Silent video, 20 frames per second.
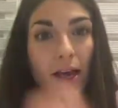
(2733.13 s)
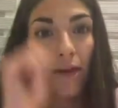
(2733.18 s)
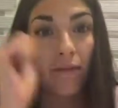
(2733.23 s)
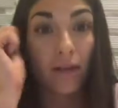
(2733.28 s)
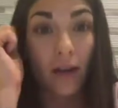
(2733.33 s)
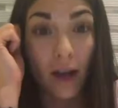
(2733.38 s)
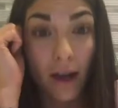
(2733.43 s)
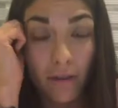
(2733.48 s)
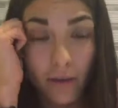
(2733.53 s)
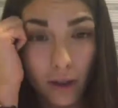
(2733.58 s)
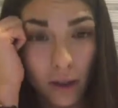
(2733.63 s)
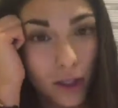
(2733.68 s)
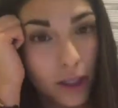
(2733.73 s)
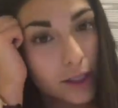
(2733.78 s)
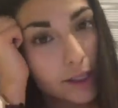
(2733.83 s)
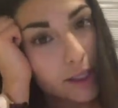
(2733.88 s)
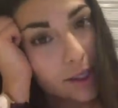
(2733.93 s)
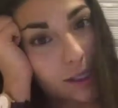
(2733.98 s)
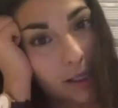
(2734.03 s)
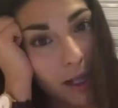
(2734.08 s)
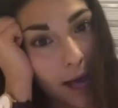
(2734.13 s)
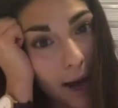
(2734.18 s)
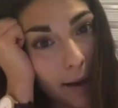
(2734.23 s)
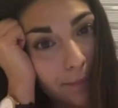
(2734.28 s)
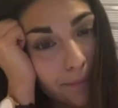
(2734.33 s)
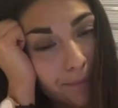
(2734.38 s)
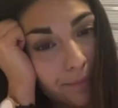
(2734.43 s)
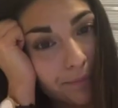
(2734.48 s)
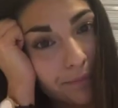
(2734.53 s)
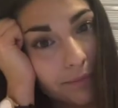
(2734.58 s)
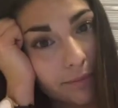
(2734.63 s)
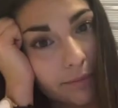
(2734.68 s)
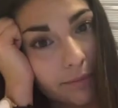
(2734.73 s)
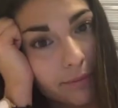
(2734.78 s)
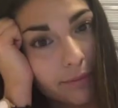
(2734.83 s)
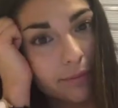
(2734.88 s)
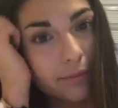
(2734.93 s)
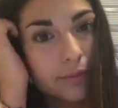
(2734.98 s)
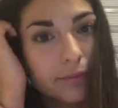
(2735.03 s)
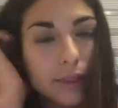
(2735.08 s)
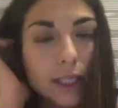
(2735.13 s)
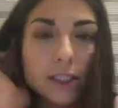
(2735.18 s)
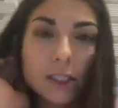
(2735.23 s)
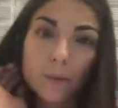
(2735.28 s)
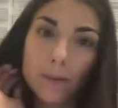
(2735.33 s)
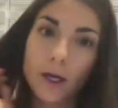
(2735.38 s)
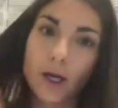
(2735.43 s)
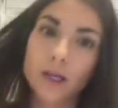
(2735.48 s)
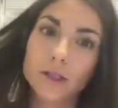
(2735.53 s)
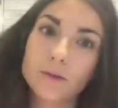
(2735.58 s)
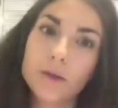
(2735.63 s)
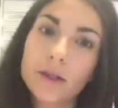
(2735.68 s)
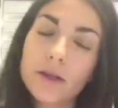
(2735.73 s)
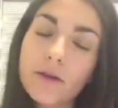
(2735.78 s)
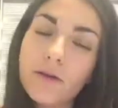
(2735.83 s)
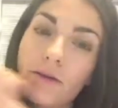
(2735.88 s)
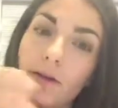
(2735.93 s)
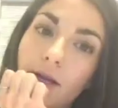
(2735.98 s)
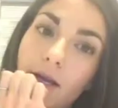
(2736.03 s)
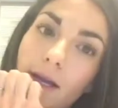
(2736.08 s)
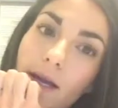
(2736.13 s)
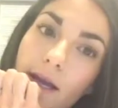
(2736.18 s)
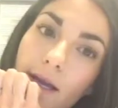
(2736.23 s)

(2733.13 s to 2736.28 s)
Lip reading: I have never looked into that, to be honest with you.